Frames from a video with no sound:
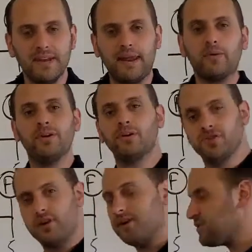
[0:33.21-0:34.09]
Now we
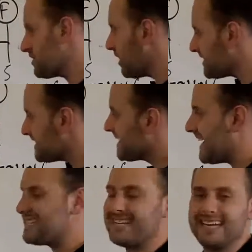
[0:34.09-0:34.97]
also have started
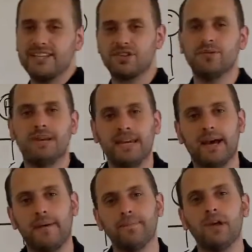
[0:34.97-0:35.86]
getting into here